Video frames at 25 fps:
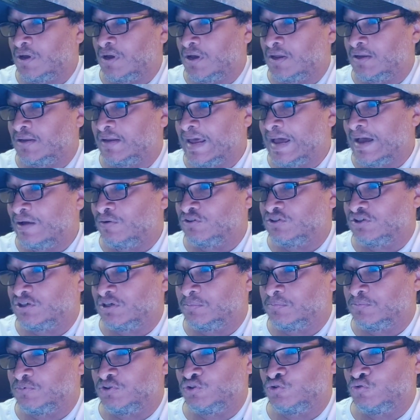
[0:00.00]
allows
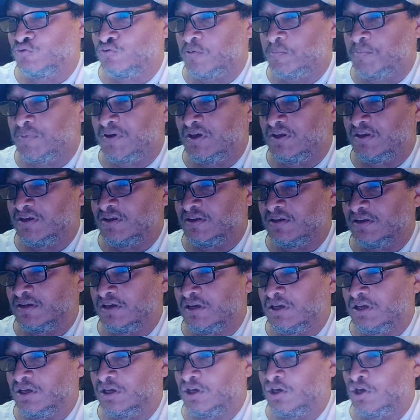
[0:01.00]
him to
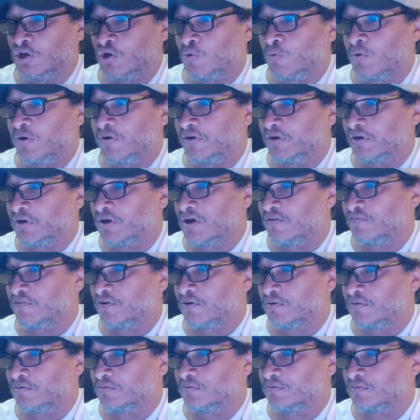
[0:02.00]
repeatedly go undercover.